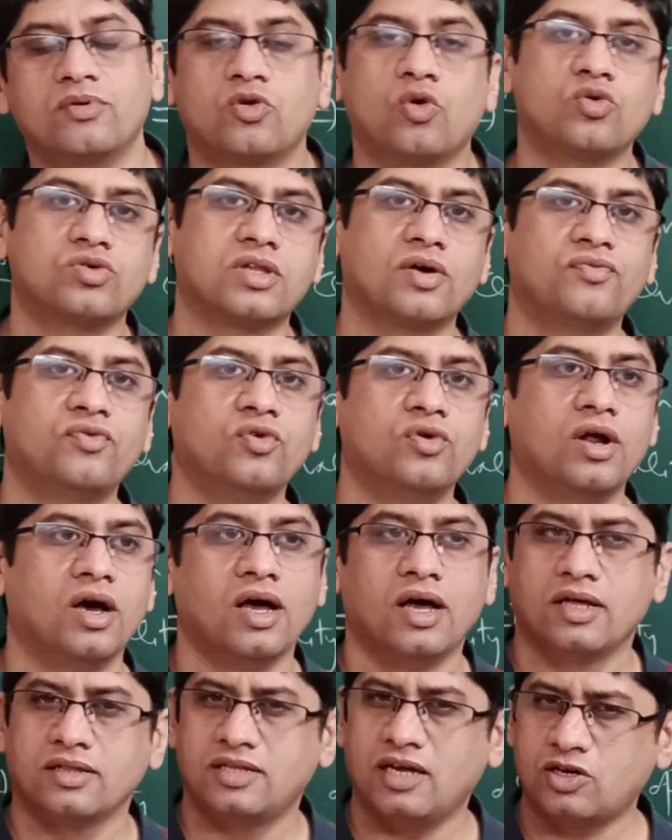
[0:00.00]
cook the food.
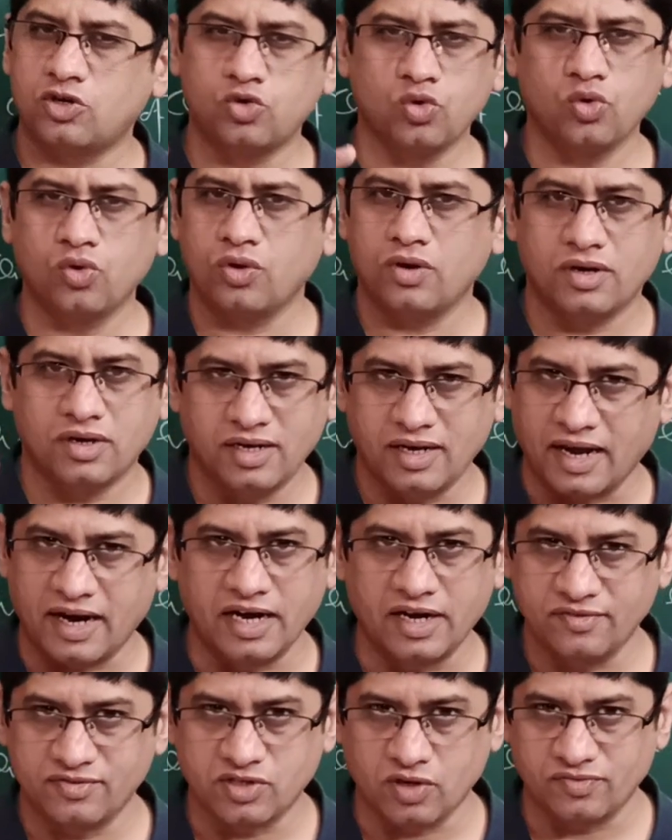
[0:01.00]
There are two
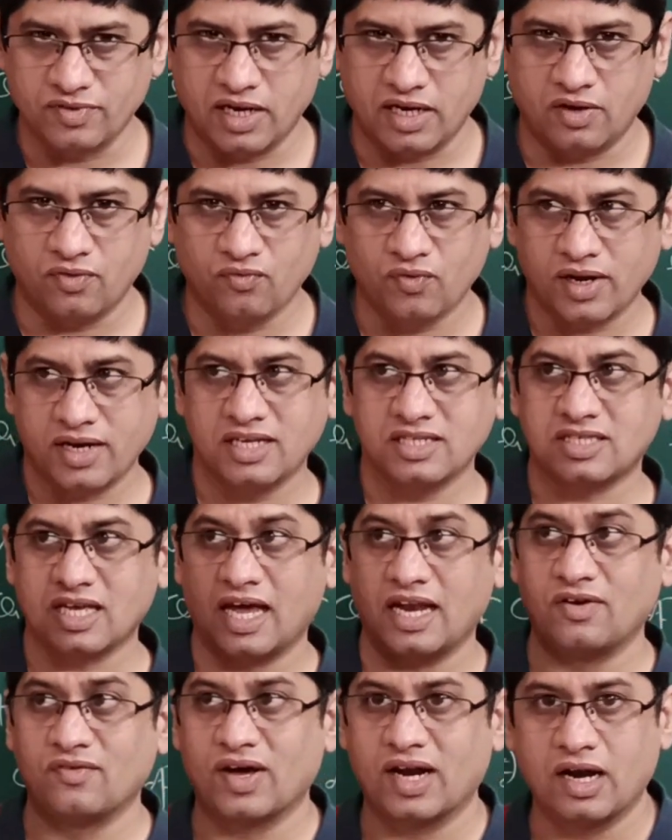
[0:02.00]
negatives of that. One is
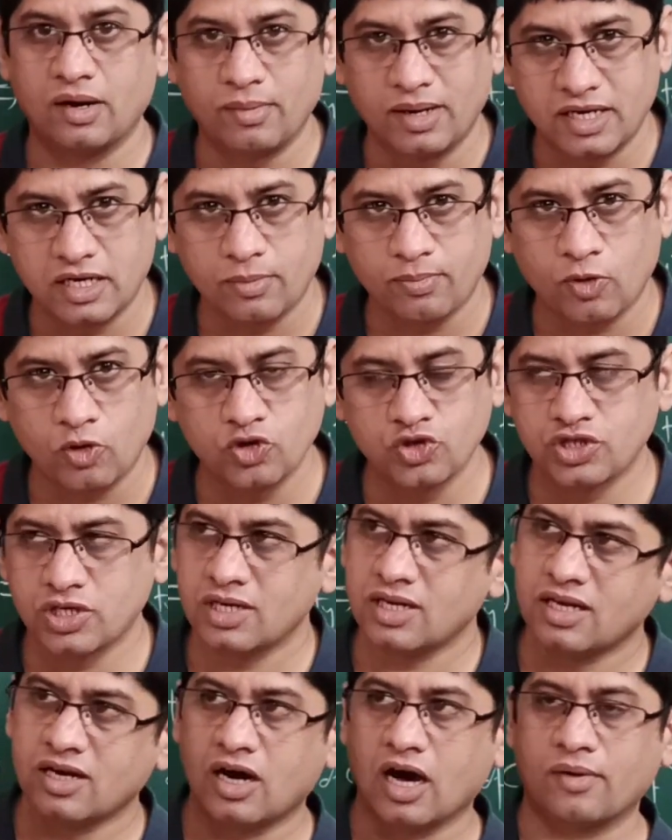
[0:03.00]
environmental
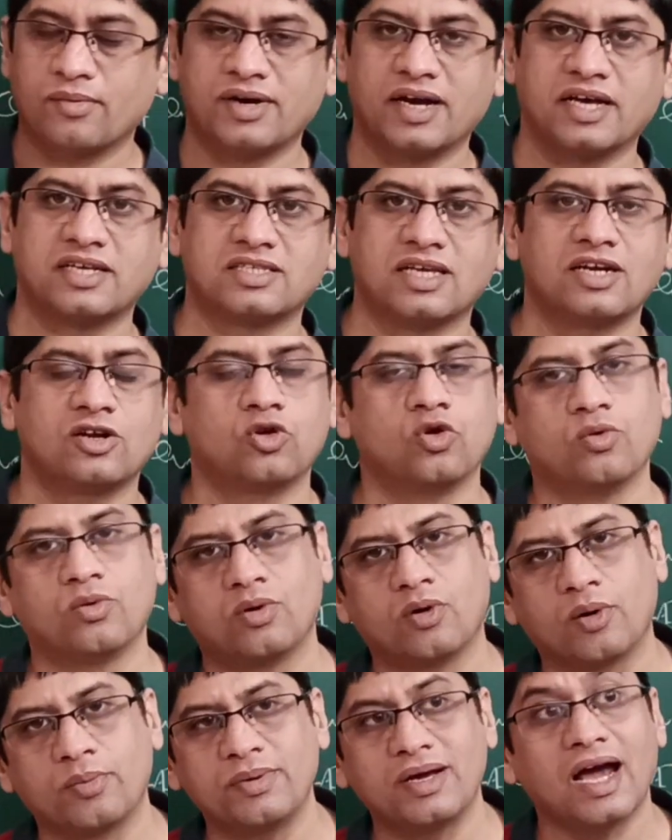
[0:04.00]
pollution, carbon dioxide,
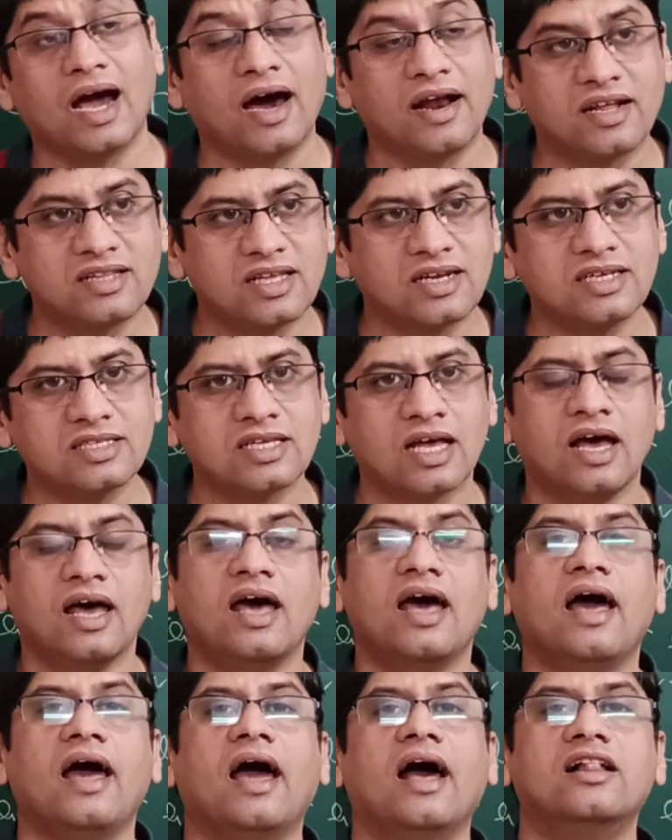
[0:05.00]
global warming. Another is
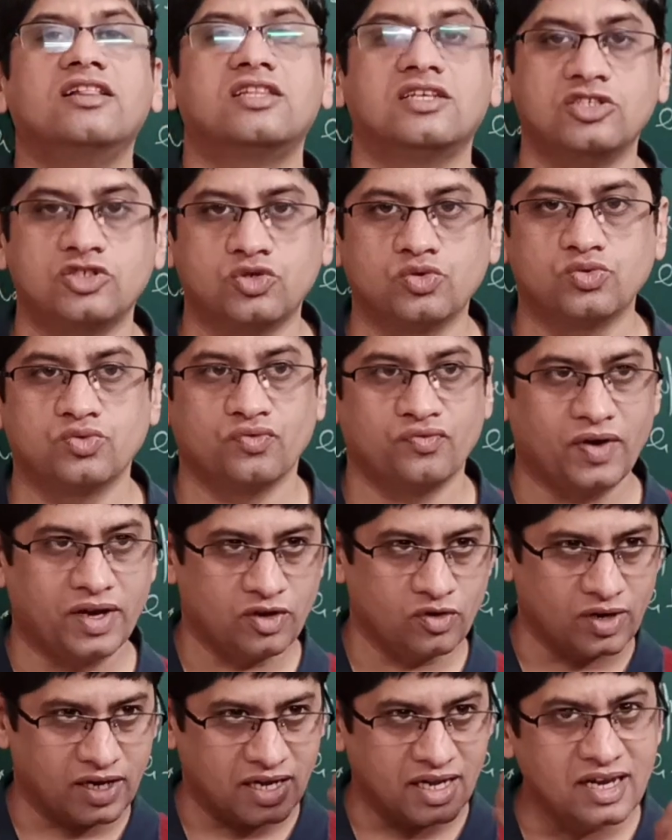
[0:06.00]
health issue.
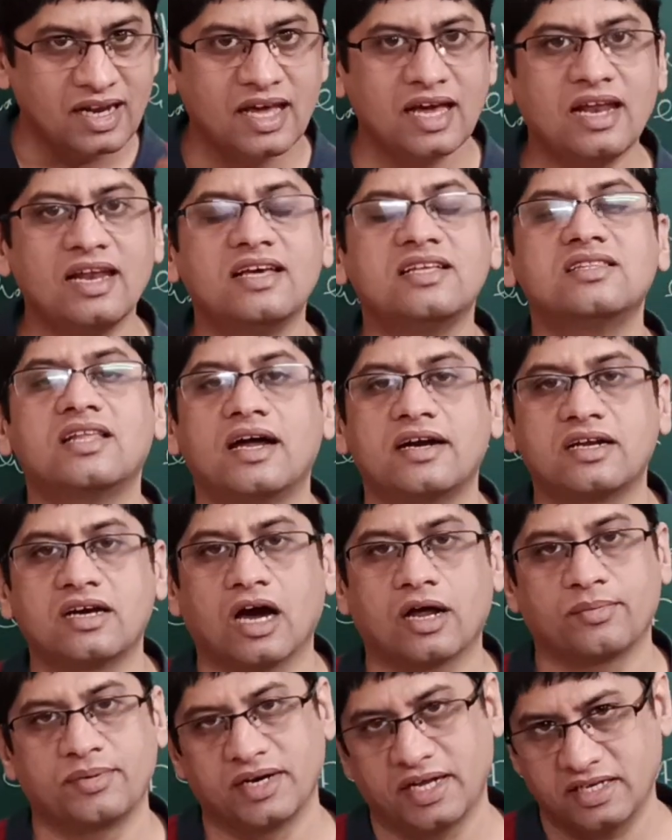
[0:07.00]
When you are inhaling that
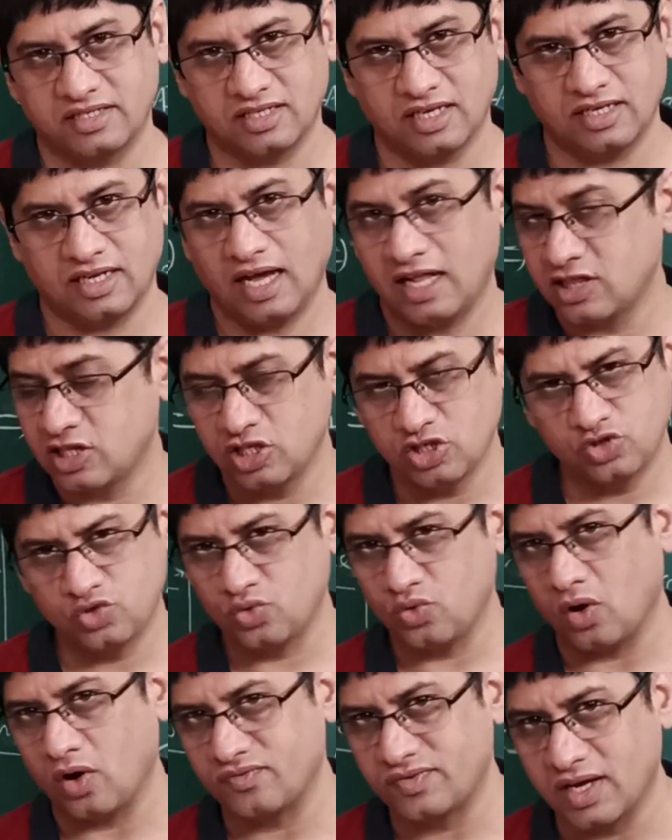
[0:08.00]
carbon dioxide, health
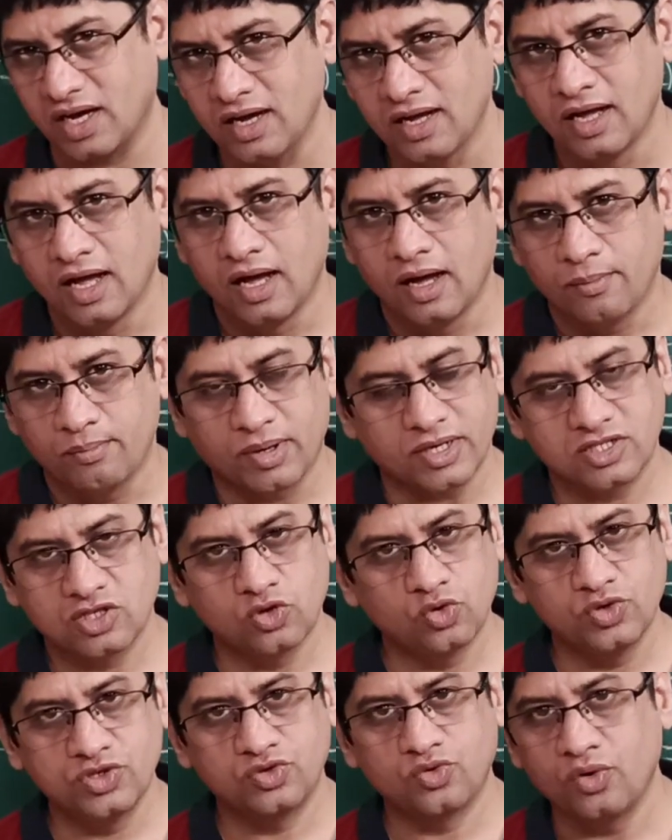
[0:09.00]
issue of the
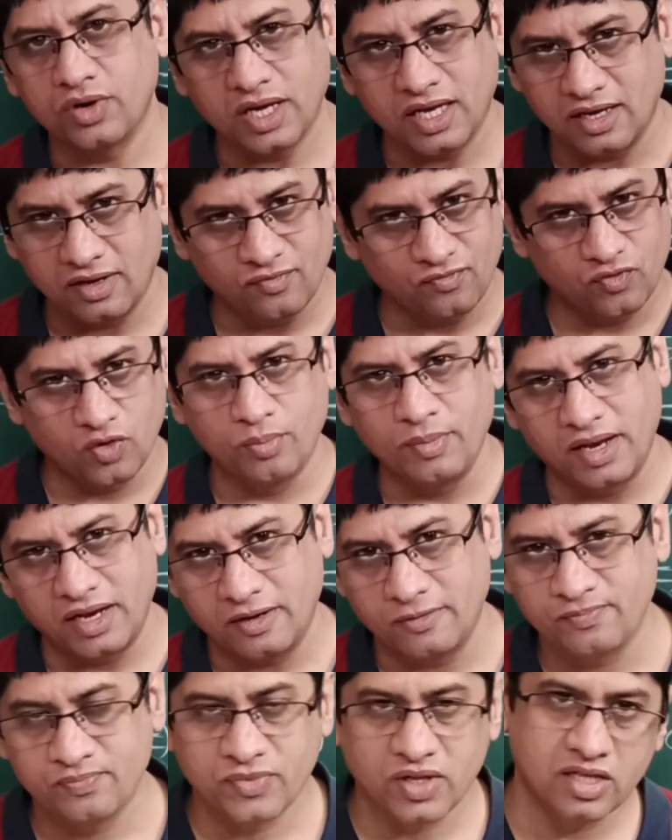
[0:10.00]
person who is cooking,
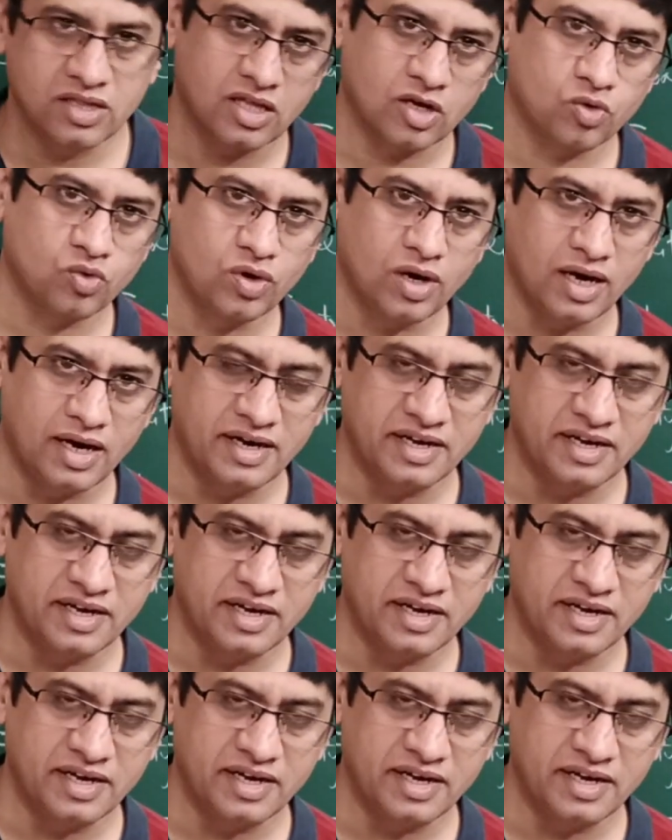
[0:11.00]
woman in the rural